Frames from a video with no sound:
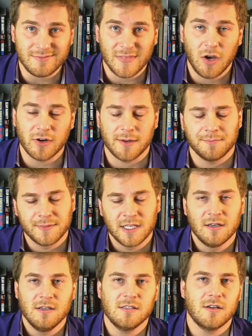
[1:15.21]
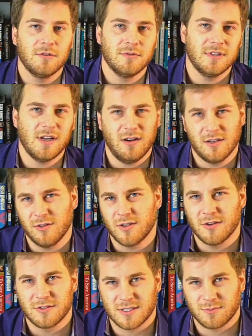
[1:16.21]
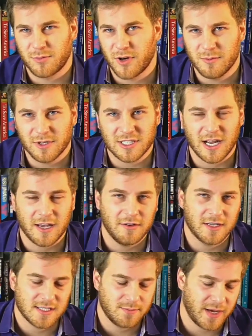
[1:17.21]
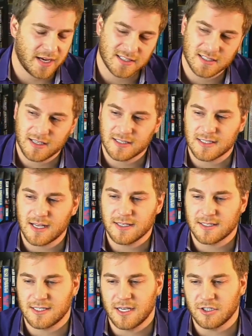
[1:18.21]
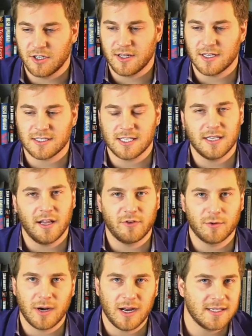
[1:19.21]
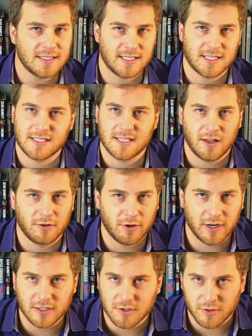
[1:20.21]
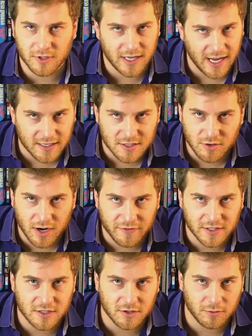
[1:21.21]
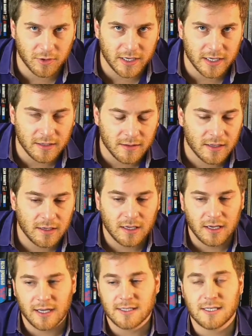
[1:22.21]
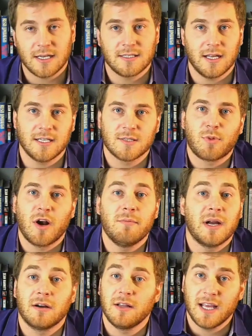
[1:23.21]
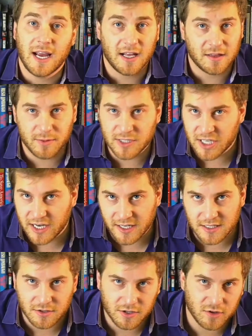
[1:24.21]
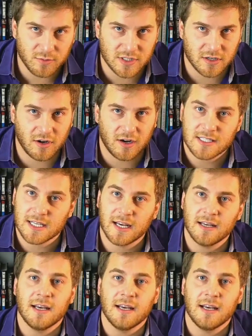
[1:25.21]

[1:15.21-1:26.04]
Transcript: Okay, so the article goes pretty much how you'd expect. It says essentially that sea level rise is accelerating to a catastrophic degree. It says that it's primarily anthropogenic, so humans are causing it.